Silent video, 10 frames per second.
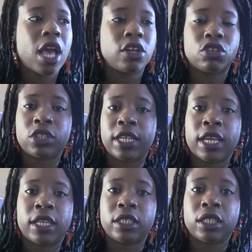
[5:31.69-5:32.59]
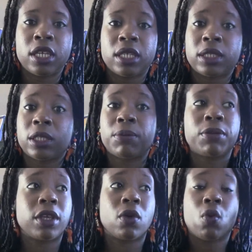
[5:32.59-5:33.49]
understand
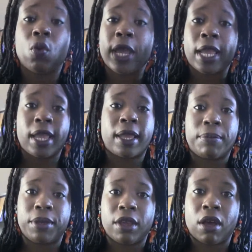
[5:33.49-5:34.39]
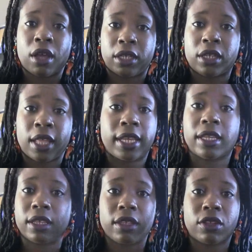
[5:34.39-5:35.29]
something way beyond like